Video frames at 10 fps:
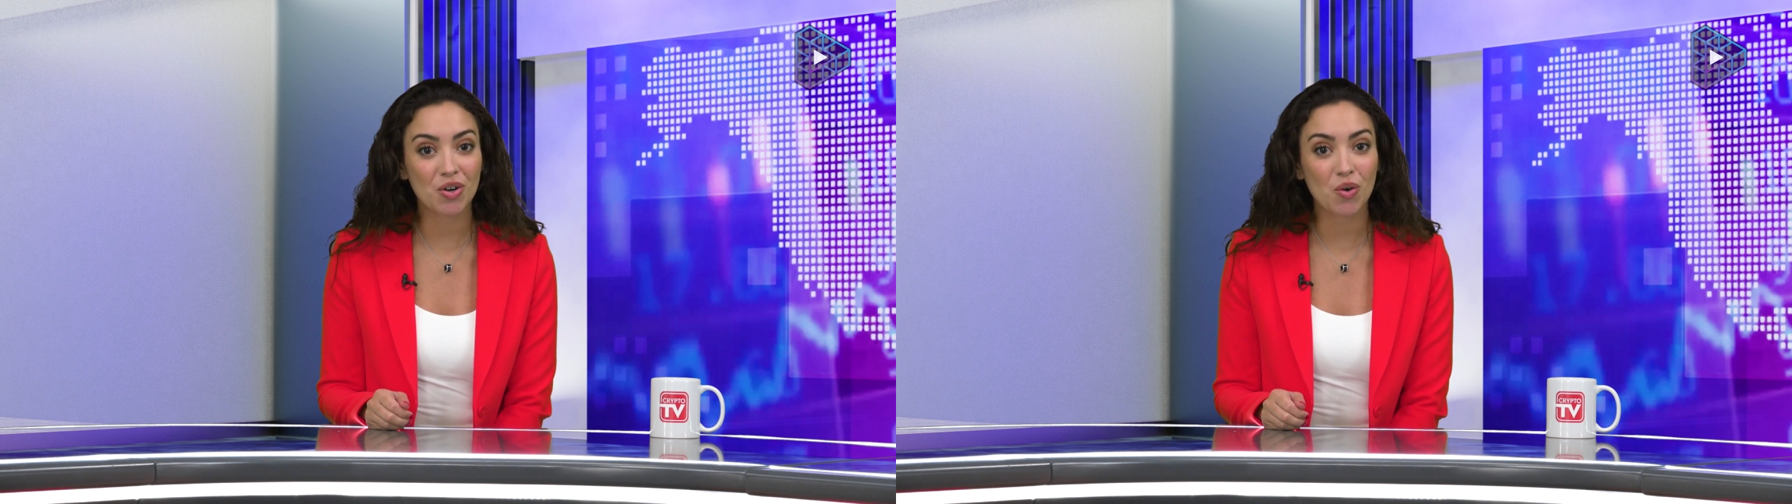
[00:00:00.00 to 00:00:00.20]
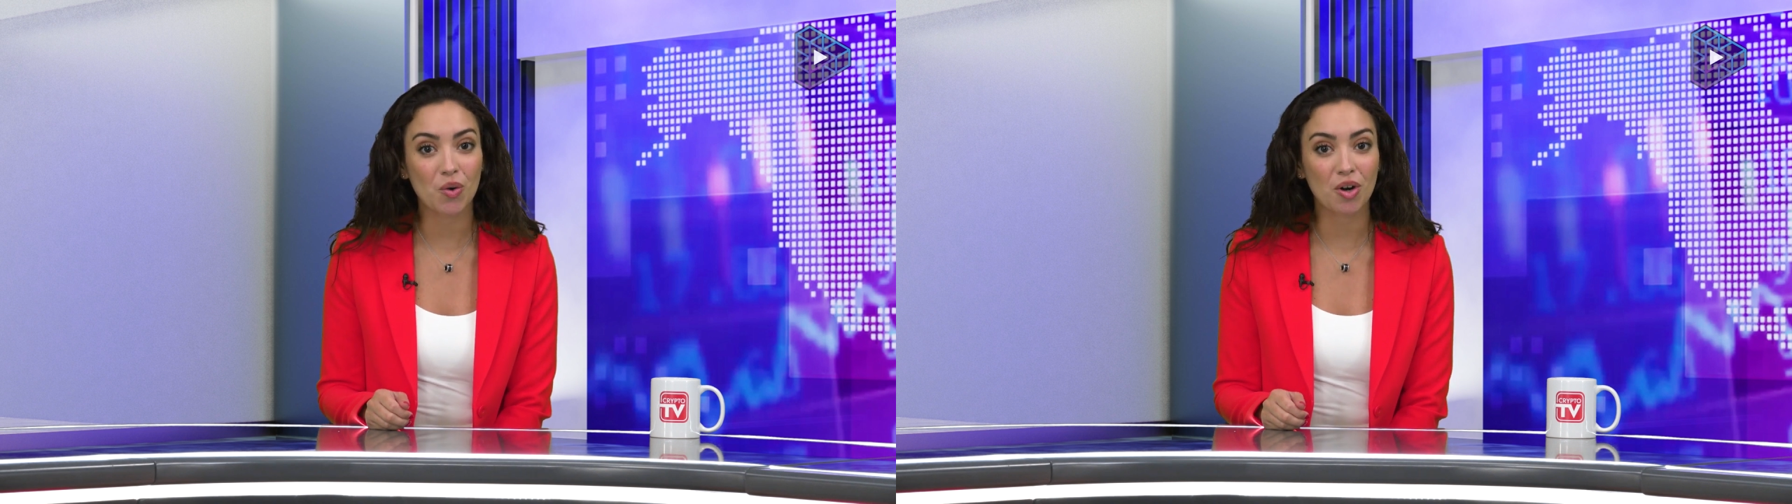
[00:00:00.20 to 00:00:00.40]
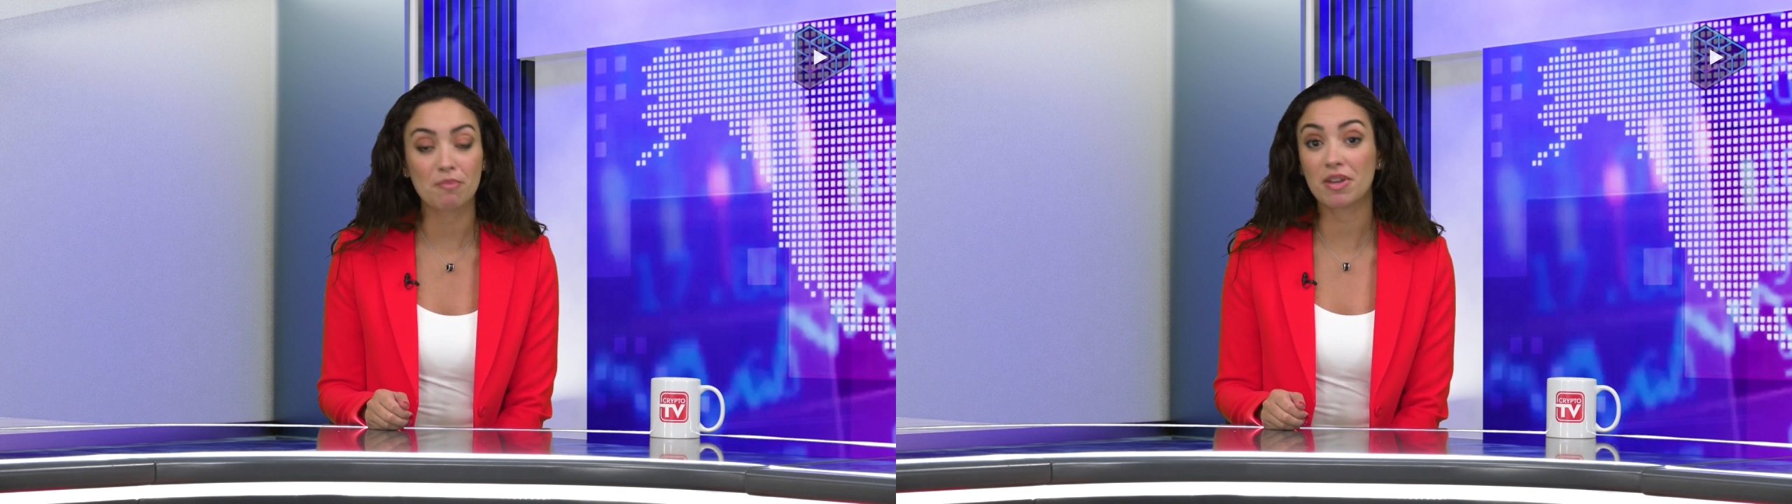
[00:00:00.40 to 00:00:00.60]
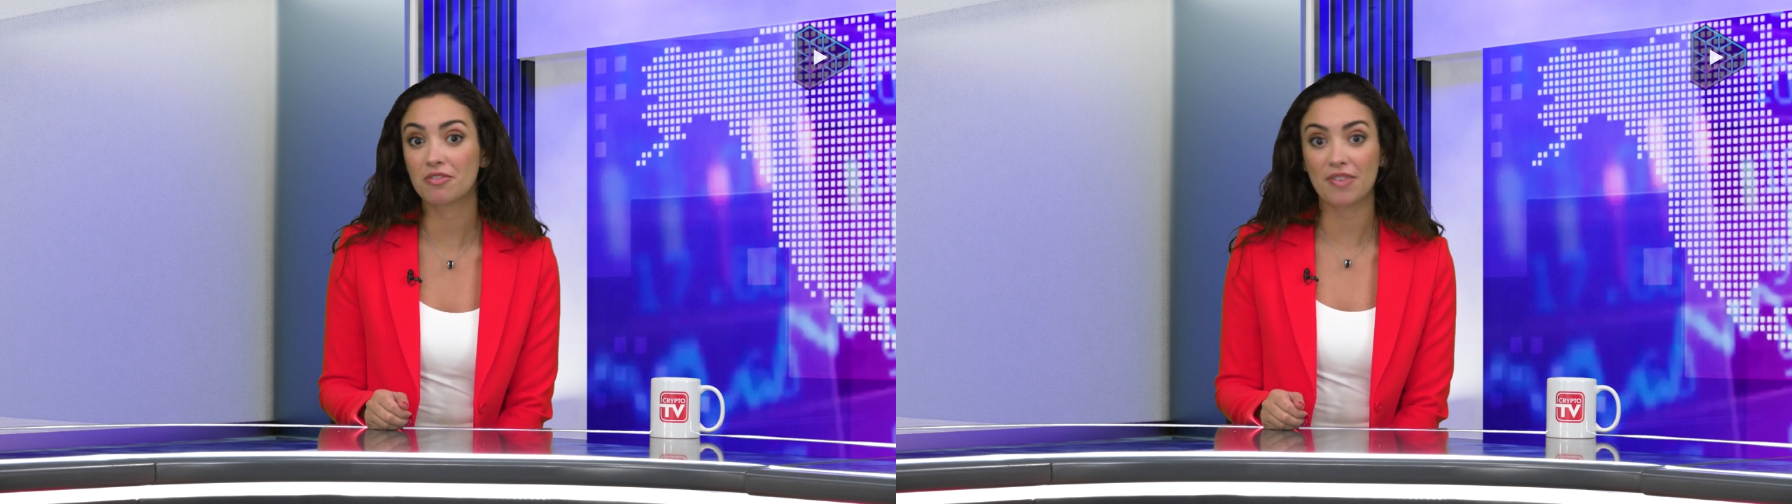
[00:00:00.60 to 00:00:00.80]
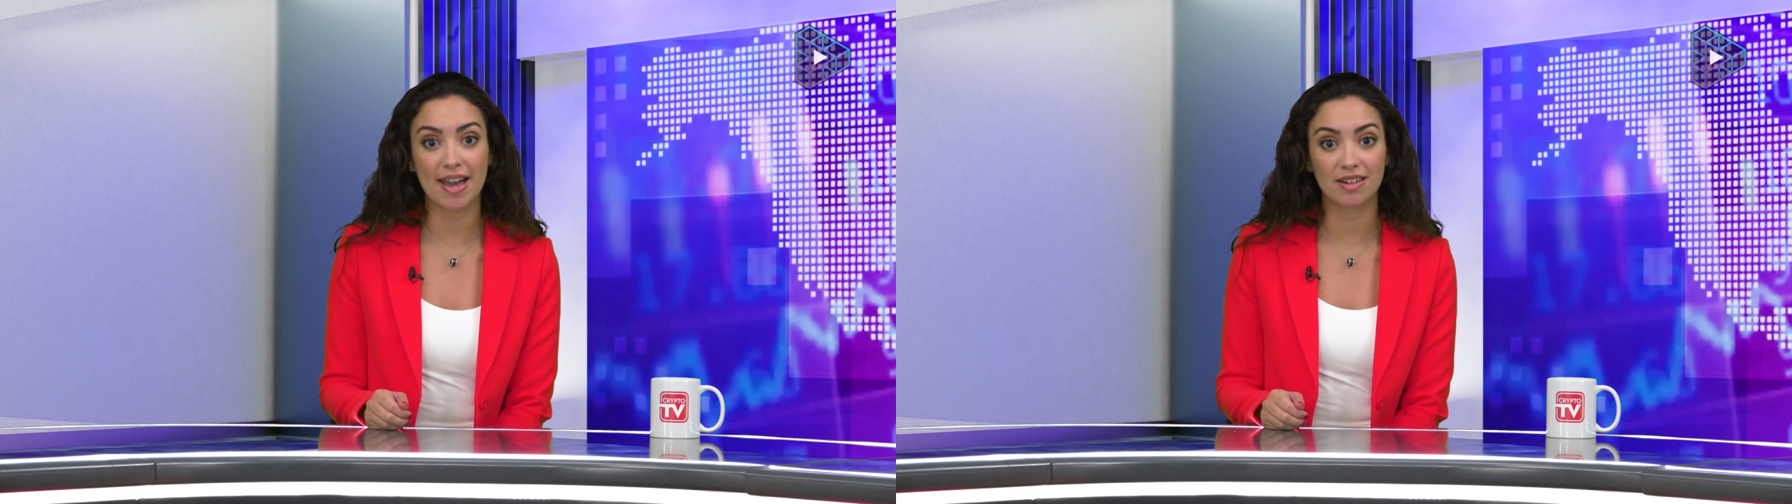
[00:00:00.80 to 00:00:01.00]
or a big
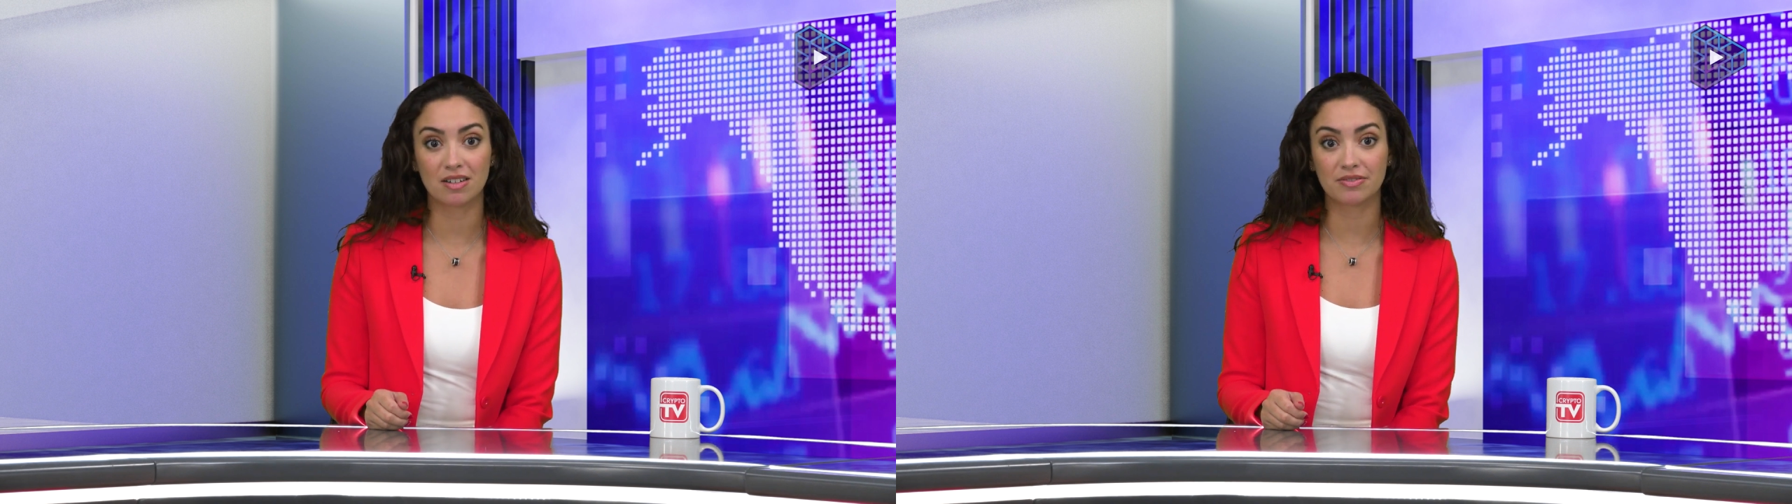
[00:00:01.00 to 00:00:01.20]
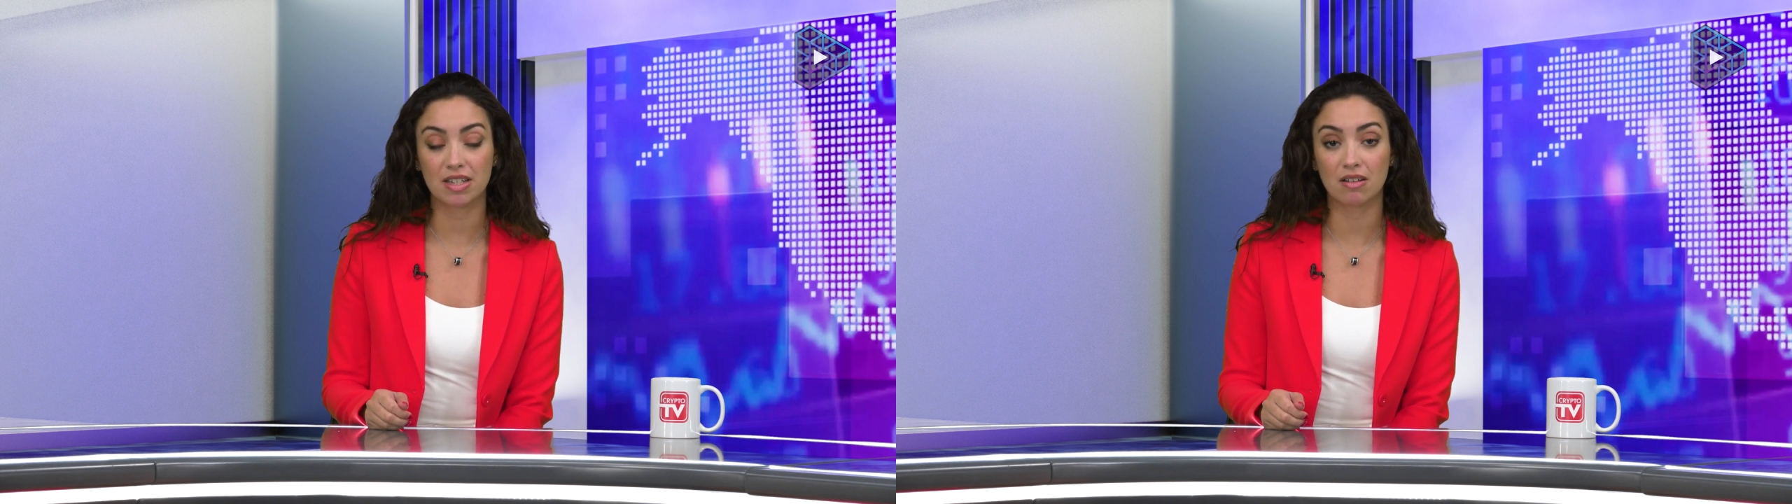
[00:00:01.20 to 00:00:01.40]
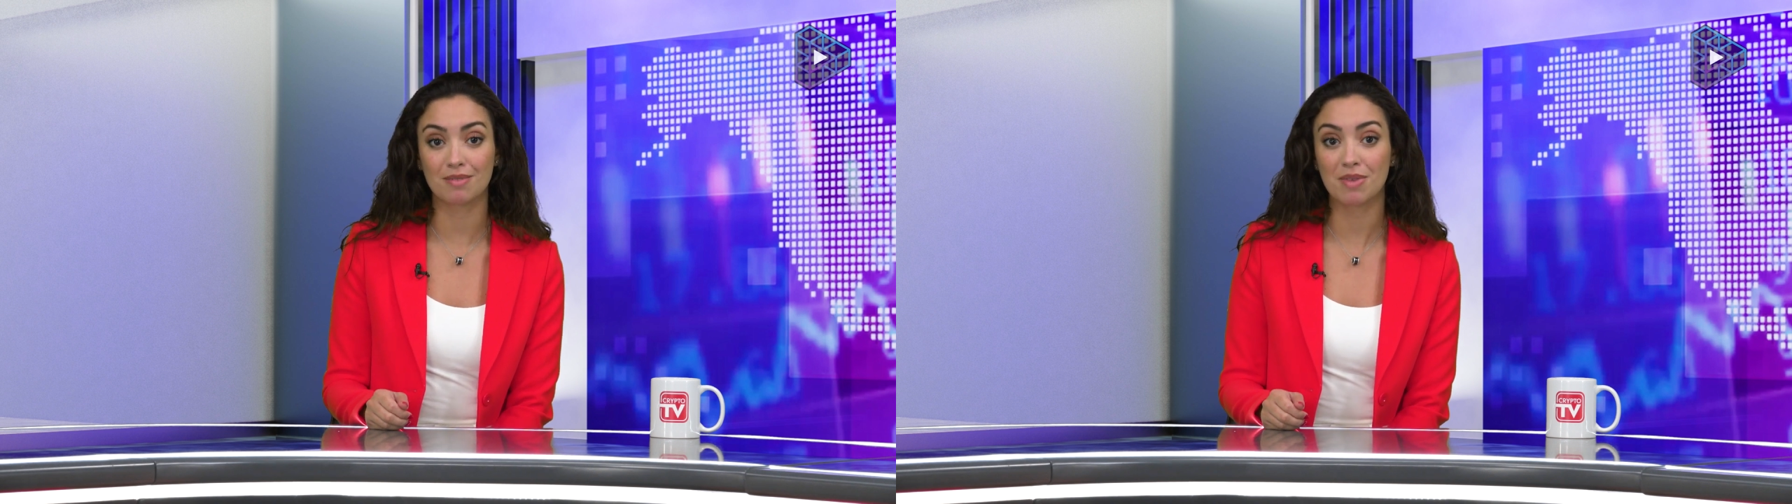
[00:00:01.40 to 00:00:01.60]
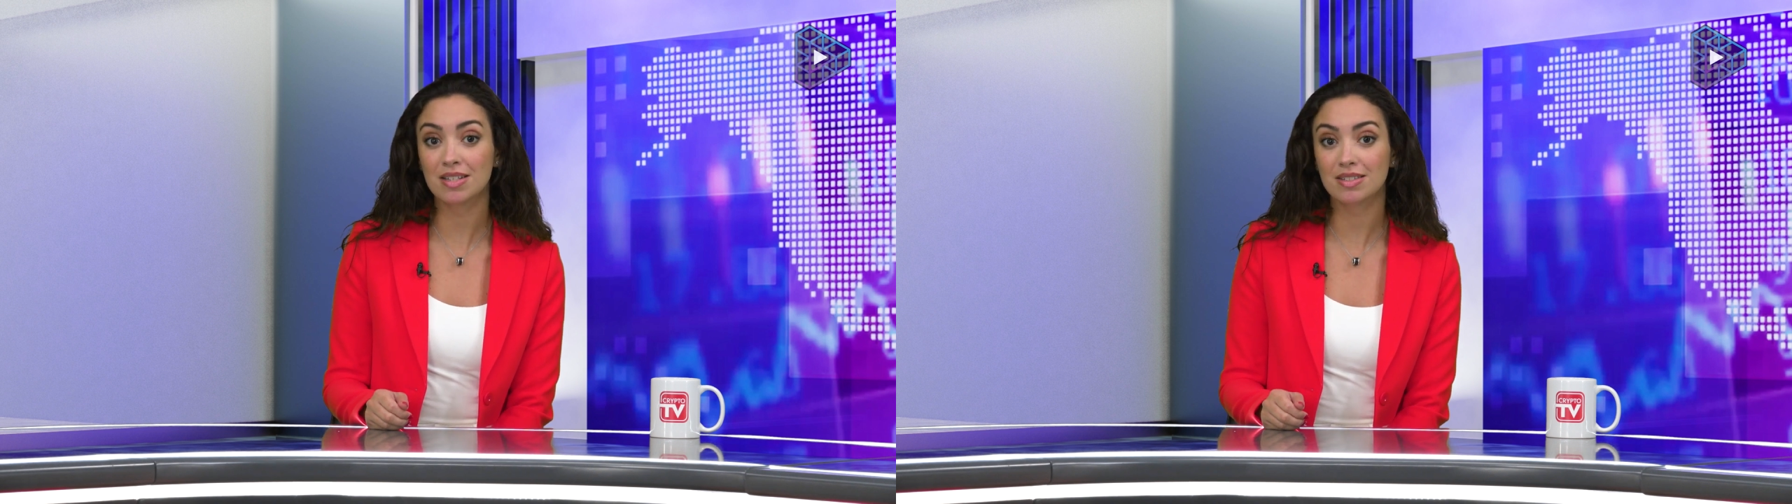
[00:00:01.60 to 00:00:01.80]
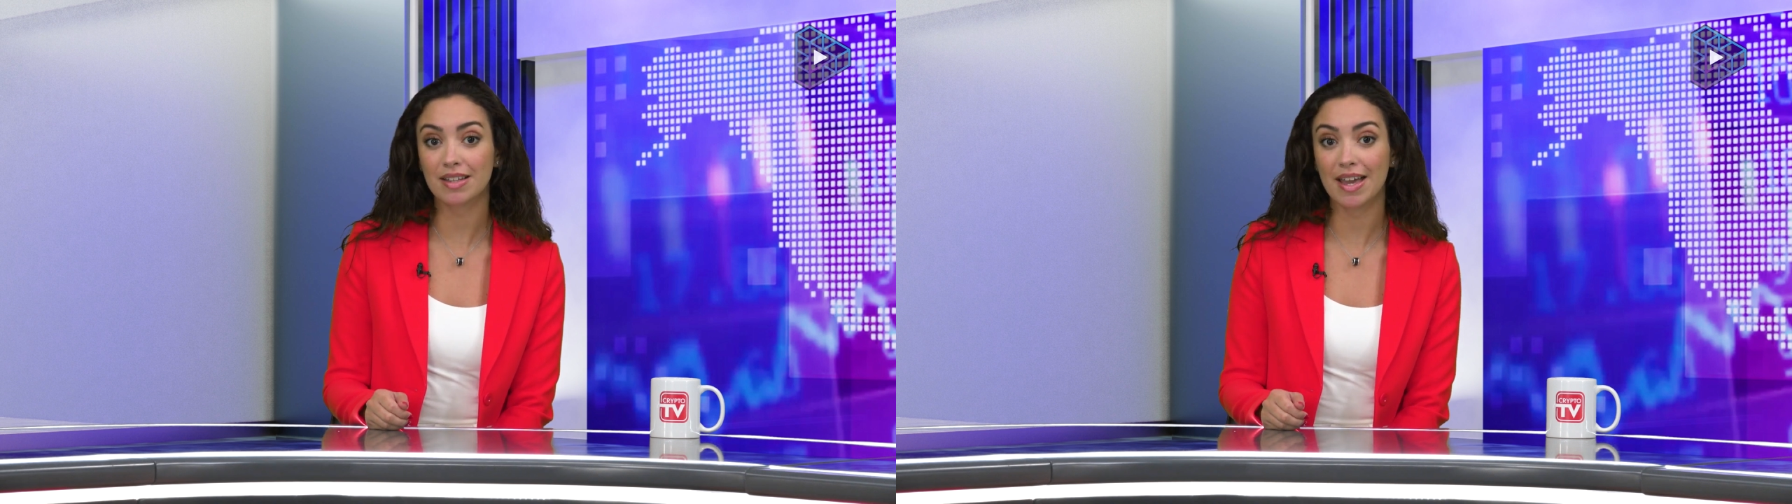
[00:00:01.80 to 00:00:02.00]
fan of Elon Musk